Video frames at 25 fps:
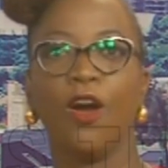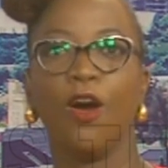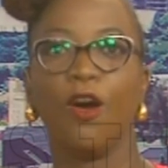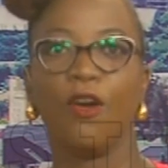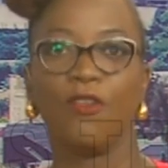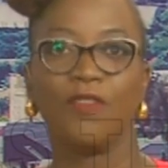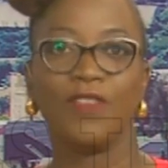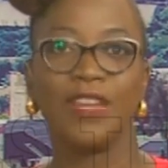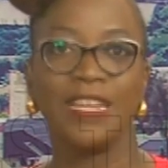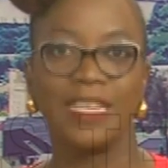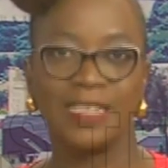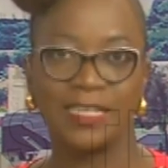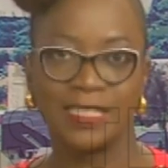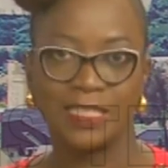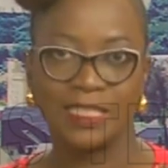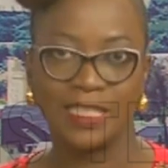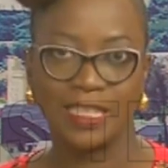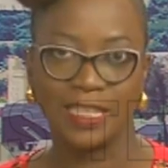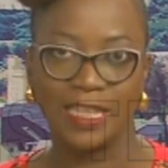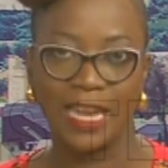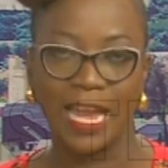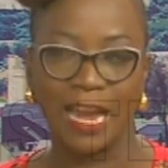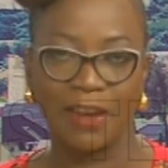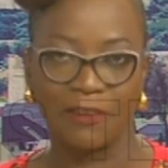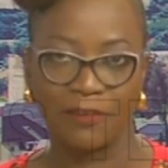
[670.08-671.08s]
of
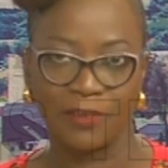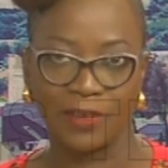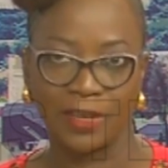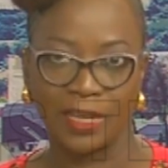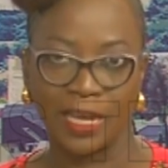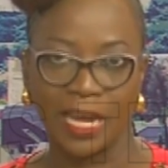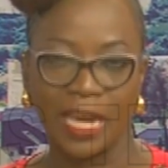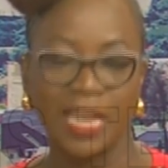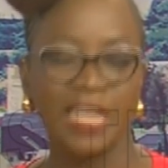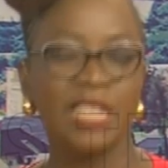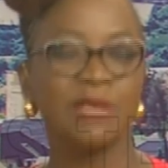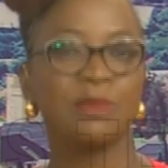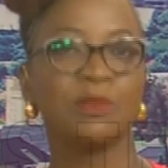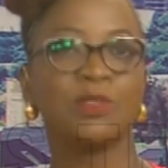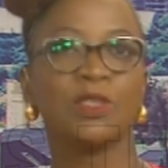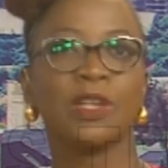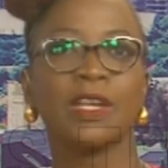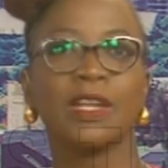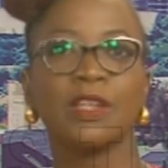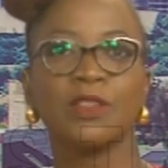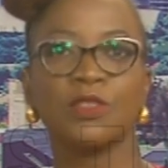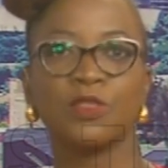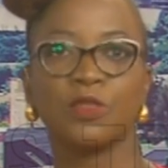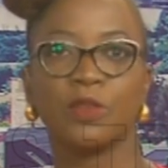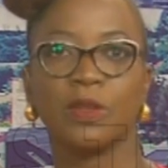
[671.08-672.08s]
Eastern Africa, and he's been
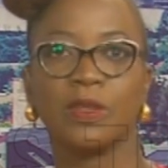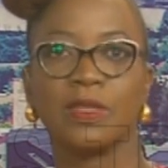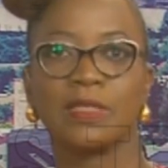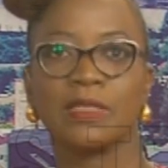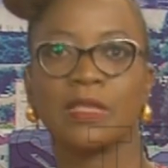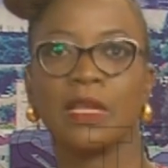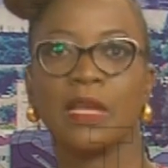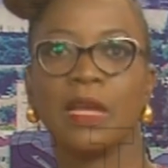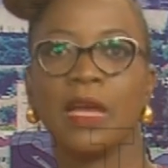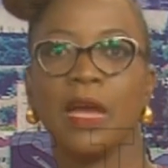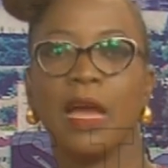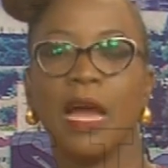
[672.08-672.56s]
talking to us